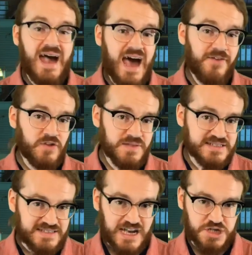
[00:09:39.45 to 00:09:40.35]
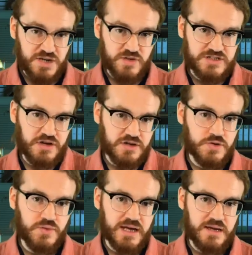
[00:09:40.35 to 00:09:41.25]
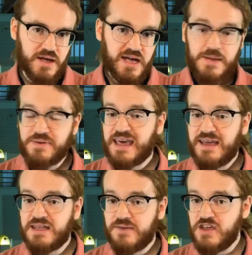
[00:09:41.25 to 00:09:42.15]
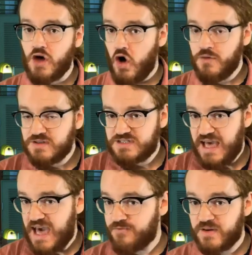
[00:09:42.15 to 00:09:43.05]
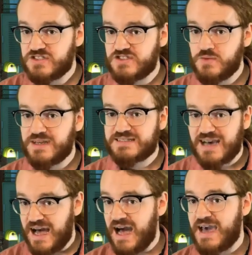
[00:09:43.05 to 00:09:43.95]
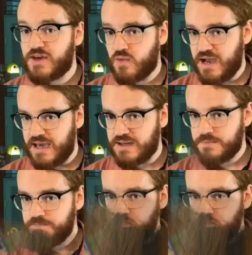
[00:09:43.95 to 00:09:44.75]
After the session was concluded, he began giving almost every student a high grade.